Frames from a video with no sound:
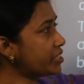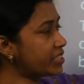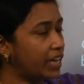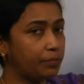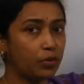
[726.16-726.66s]
as
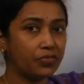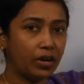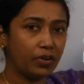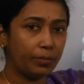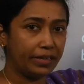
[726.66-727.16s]
type of
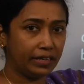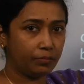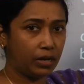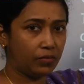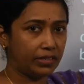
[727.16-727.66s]
government in
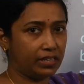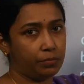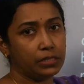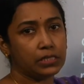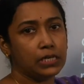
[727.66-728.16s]
power, that
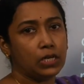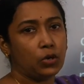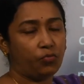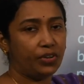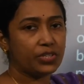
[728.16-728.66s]
means
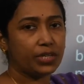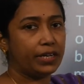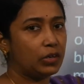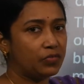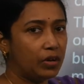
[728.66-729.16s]
which
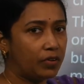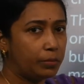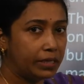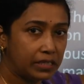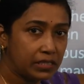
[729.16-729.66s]
kind of
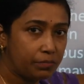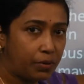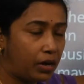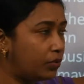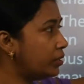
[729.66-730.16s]
government is in
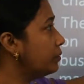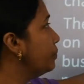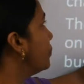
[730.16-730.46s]
power,